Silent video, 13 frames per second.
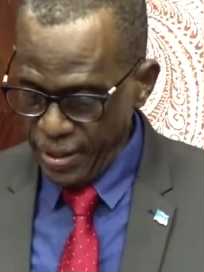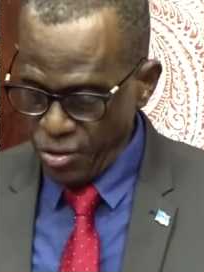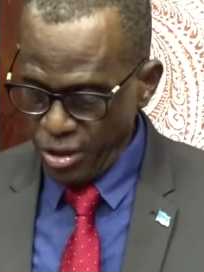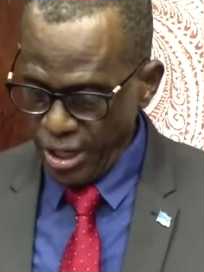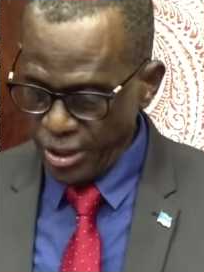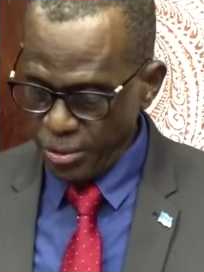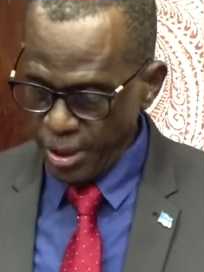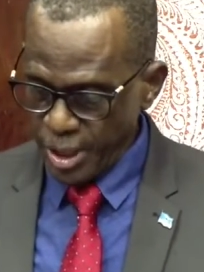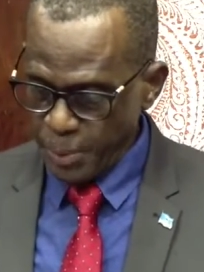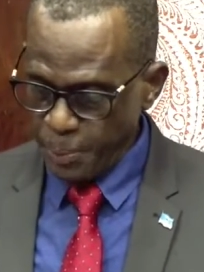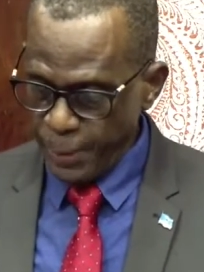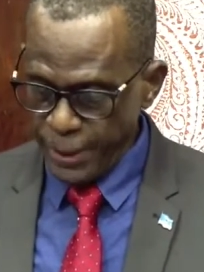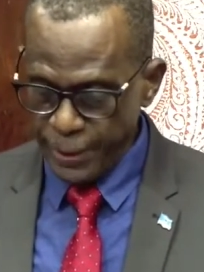try to
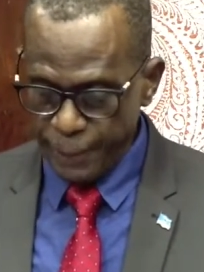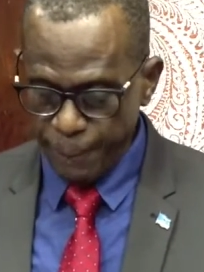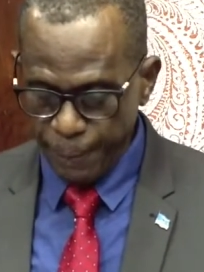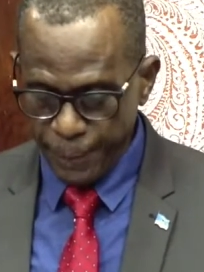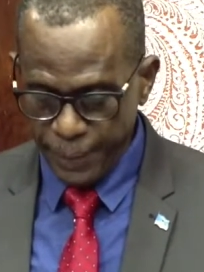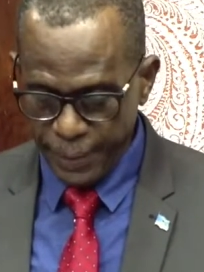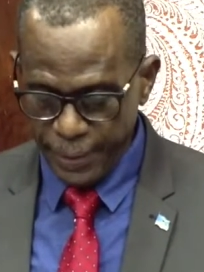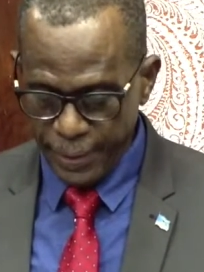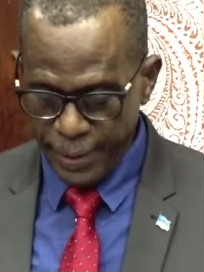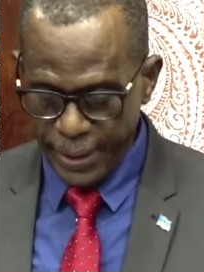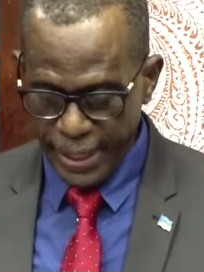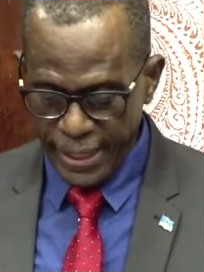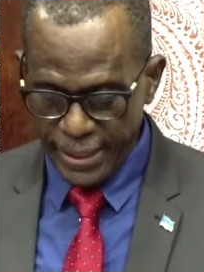explain
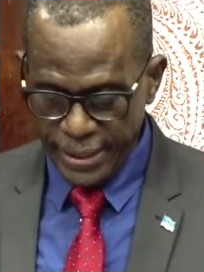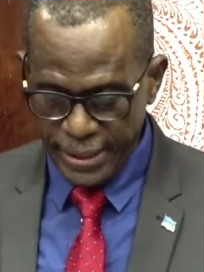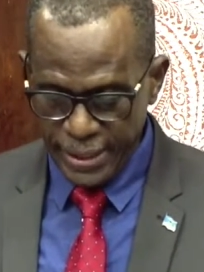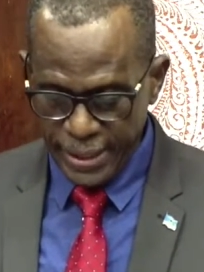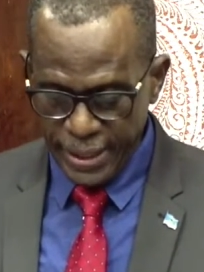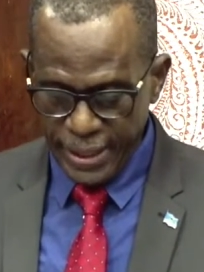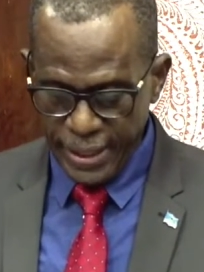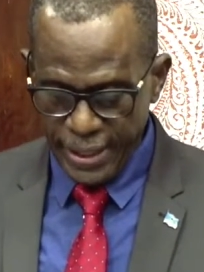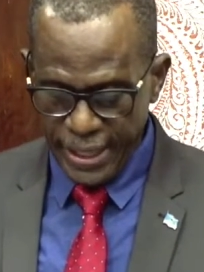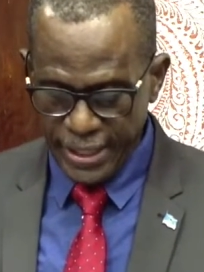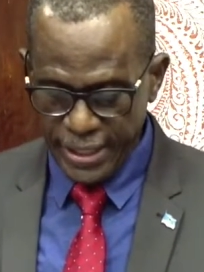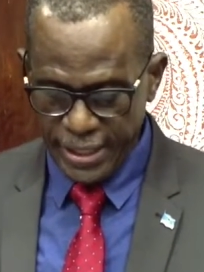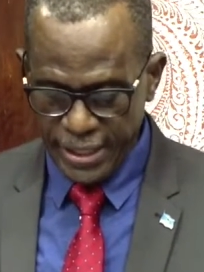that, and
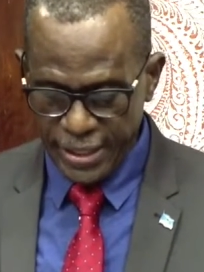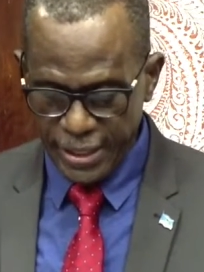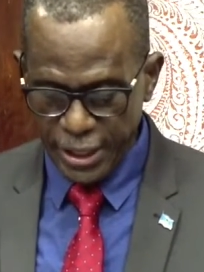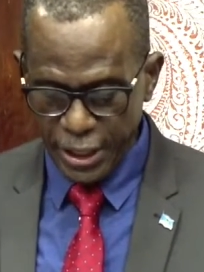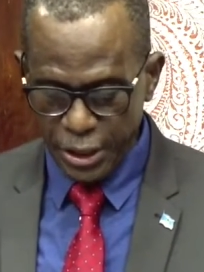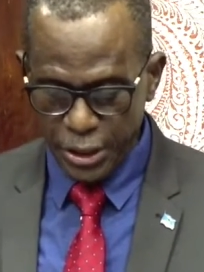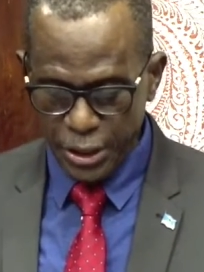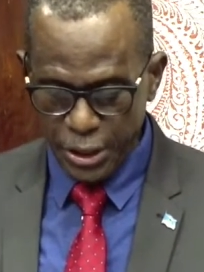I just need,